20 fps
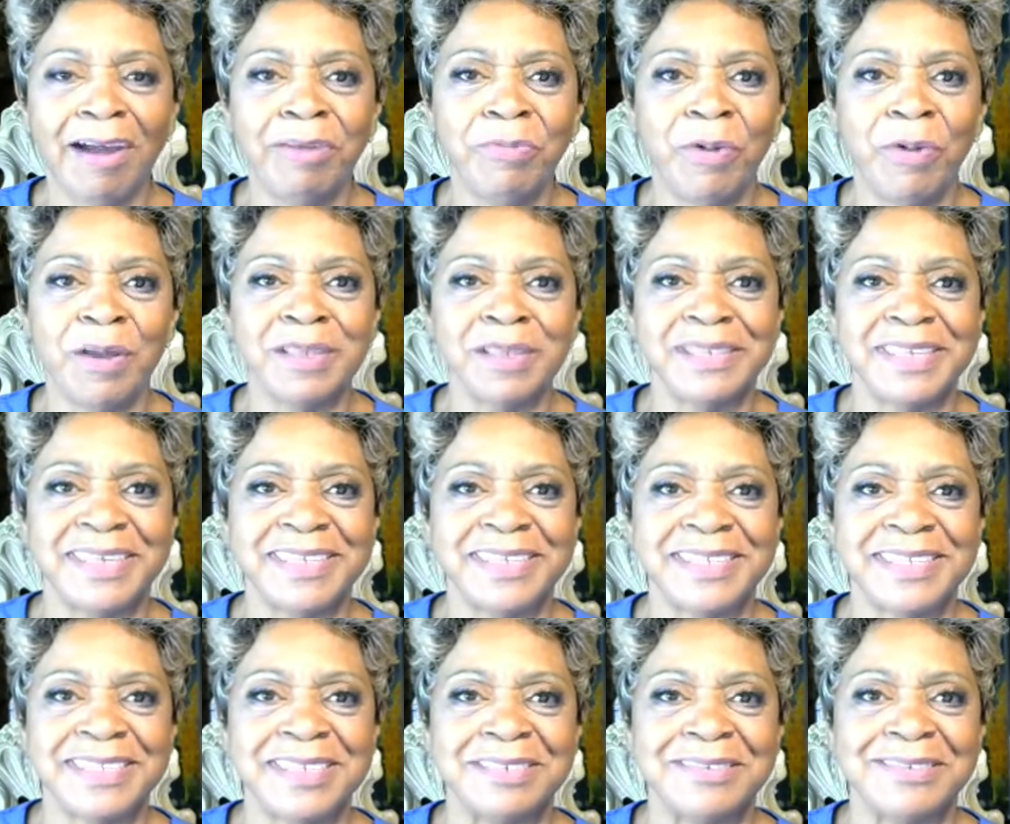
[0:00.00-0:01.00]
God wants
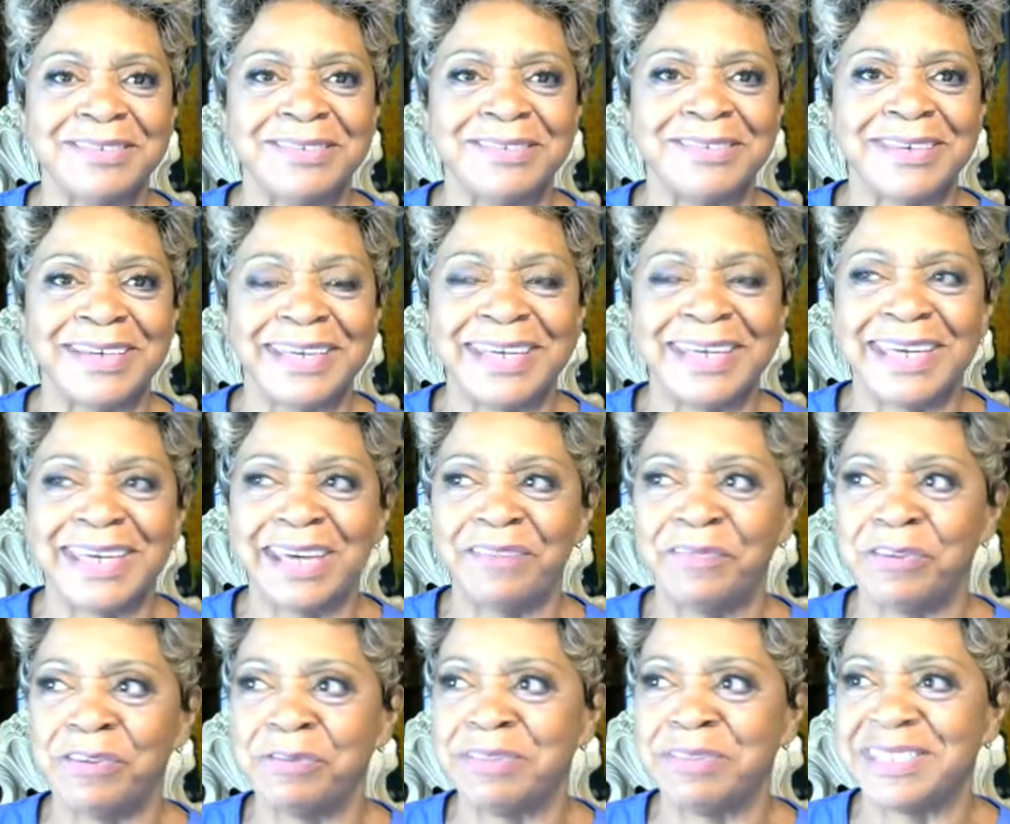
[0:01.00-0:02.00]
us to
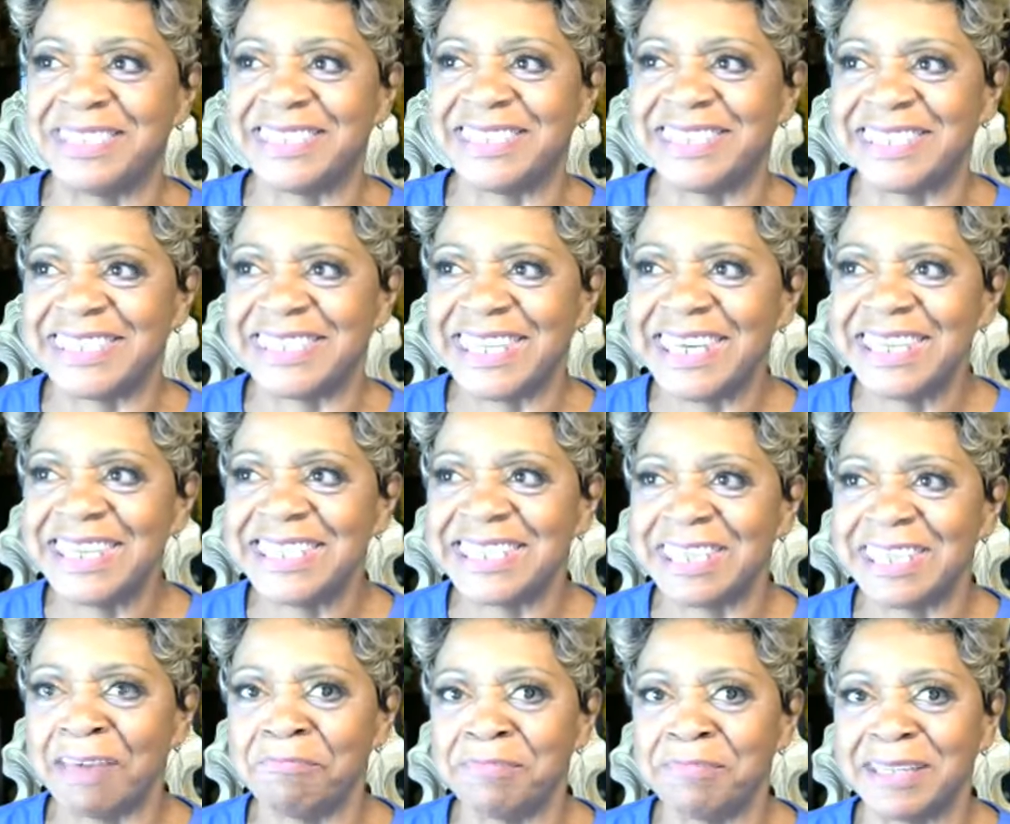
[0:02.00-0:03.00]
if you see
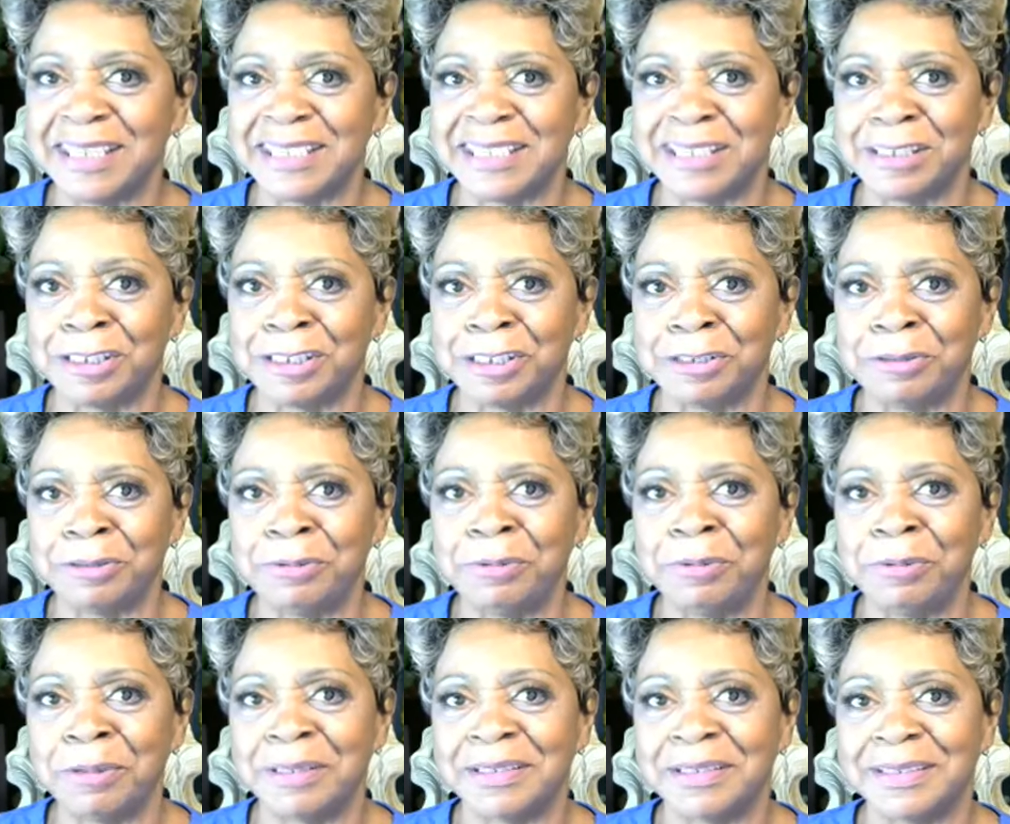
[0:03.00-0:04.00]
something to
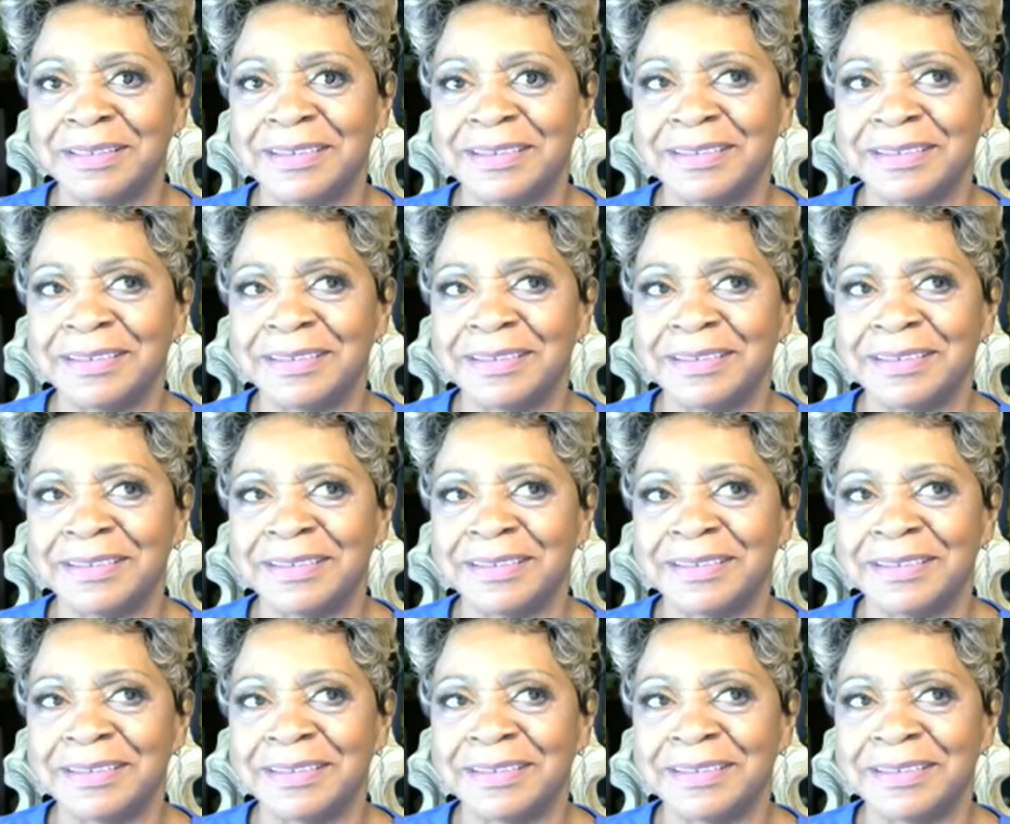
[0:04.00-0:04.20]
do,